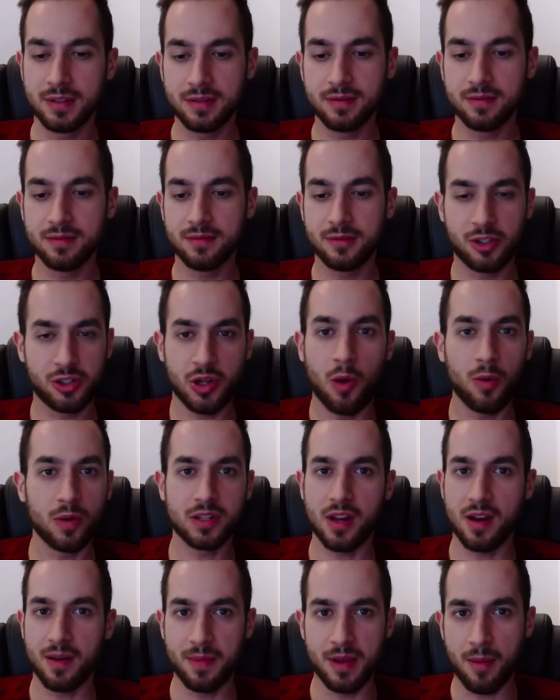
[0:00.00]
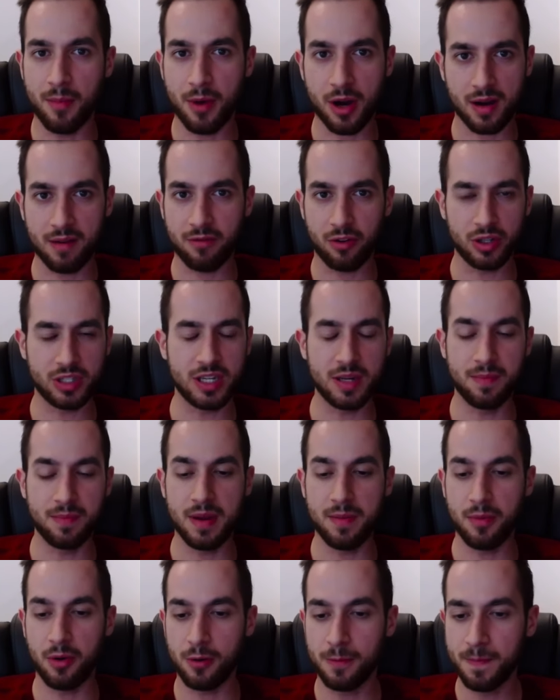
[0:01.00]
There's always going to be a market for cheap
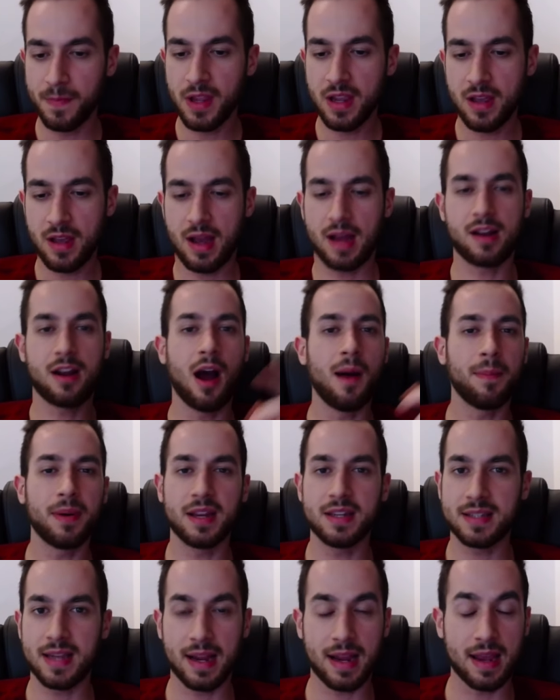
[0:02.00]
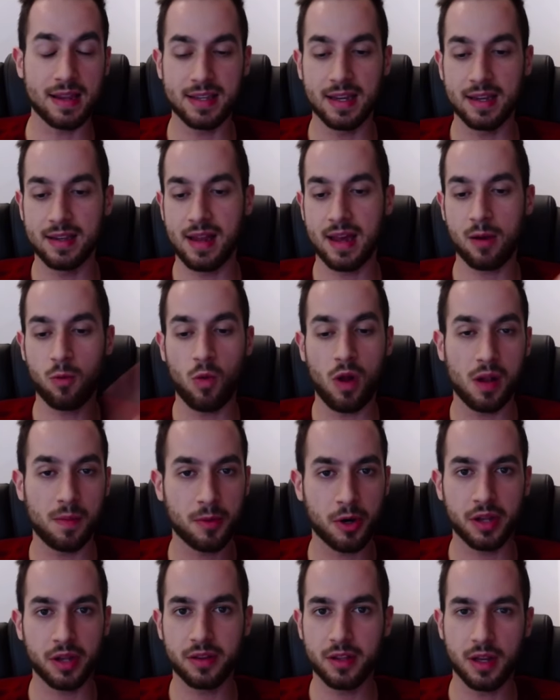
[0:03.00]
people, and companies like I said, like
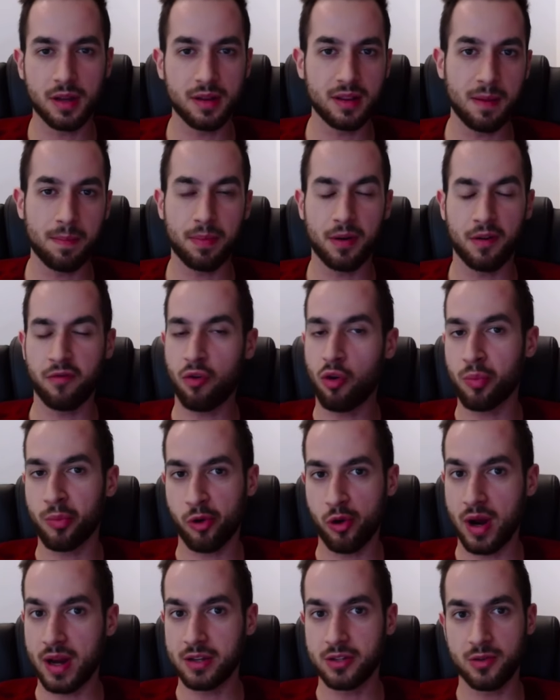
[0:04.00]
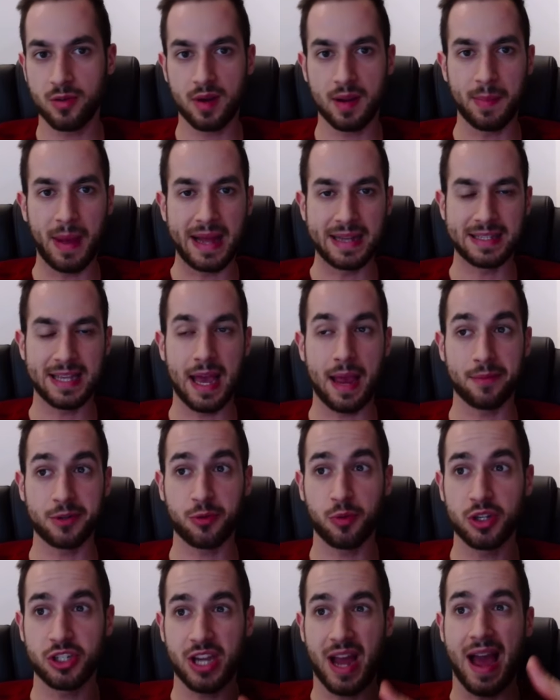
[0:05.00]
Walmart, they perform great during bad times,
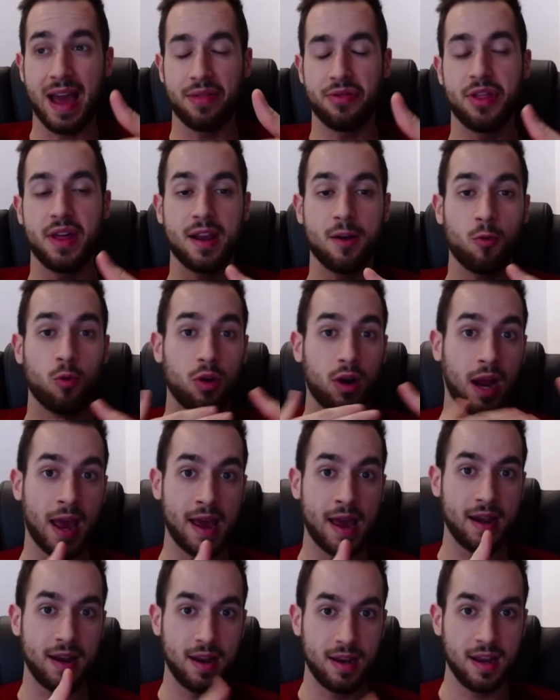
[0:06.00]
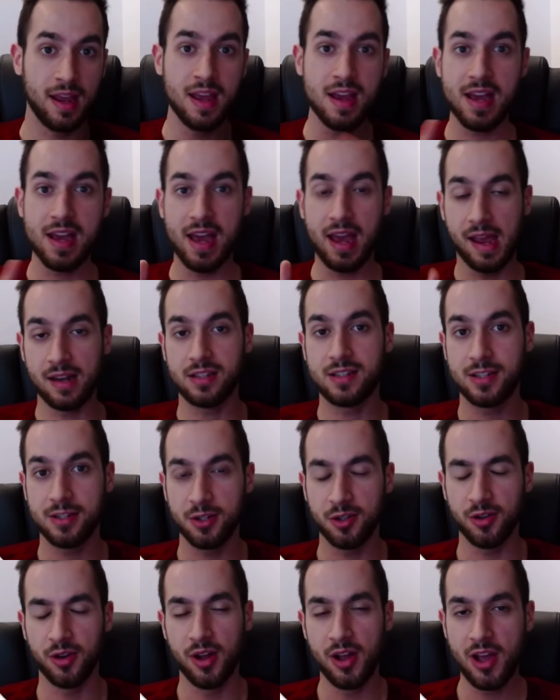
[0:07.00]
which I think we're headed
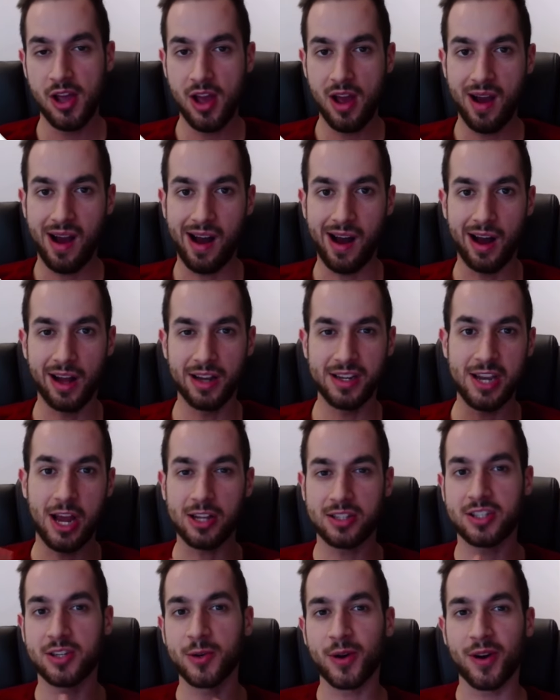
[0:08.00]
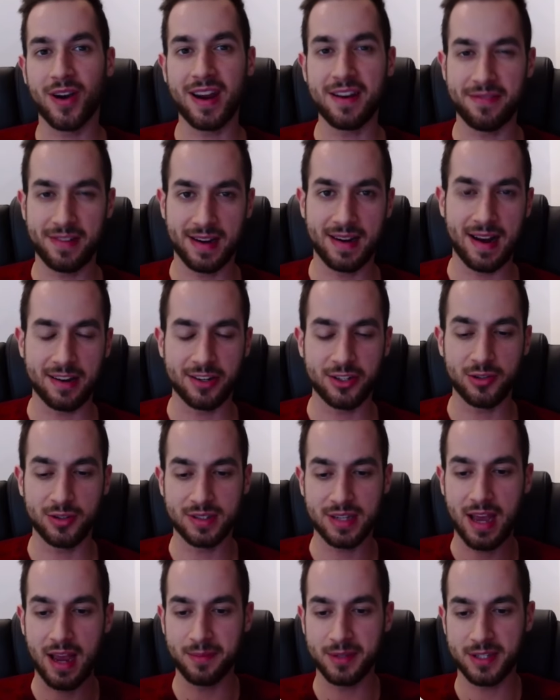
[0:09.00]
into not so great financial
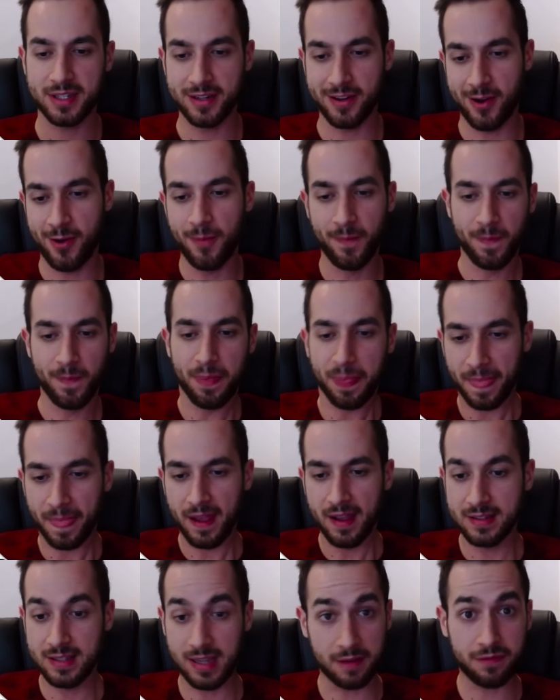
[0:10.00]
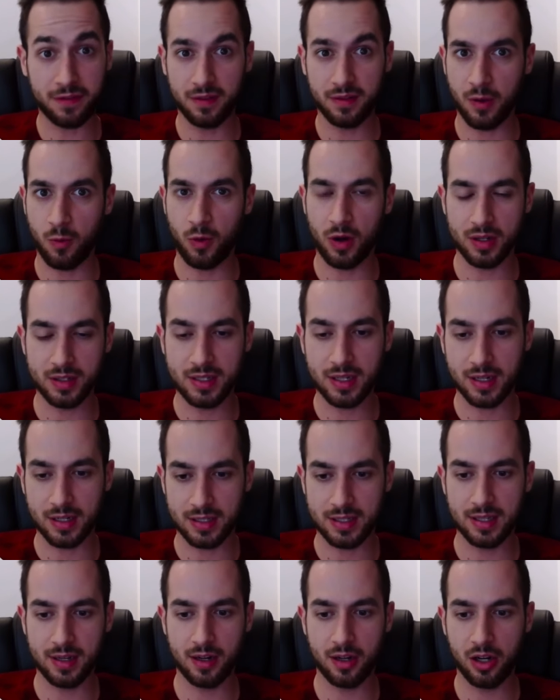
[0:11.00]
times. So definitely one to
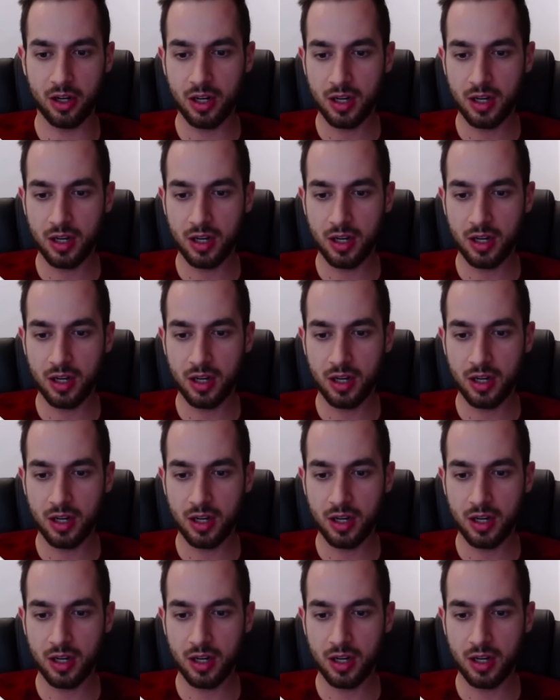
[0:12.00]
consider.